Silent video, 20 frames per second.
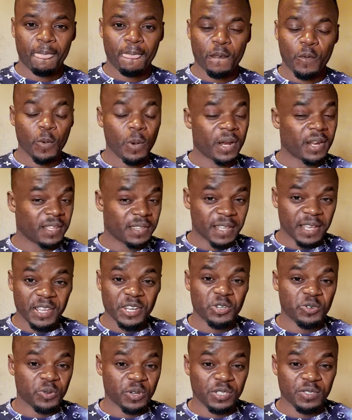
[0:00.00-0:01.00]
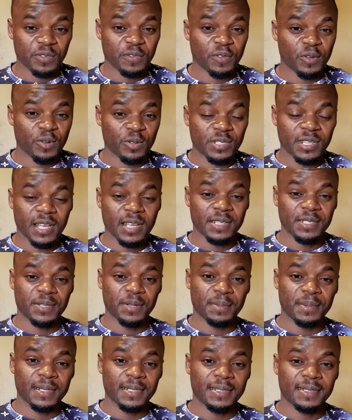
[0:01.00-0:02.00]
winning the interest of those
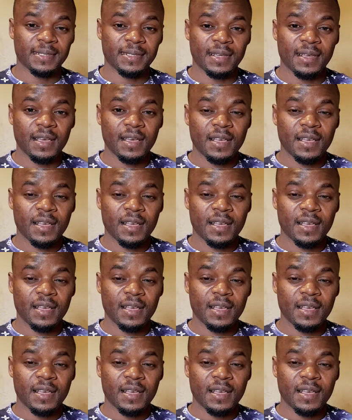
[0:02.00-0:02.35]
customers.